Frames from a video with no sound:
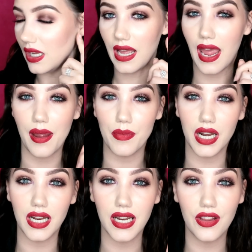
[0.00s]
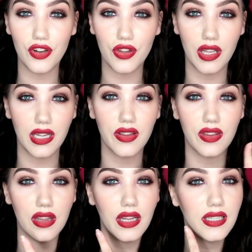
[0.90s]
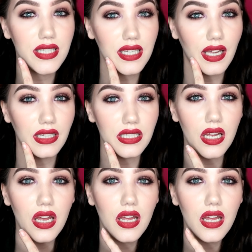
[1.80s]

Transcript: And another thing is that this side,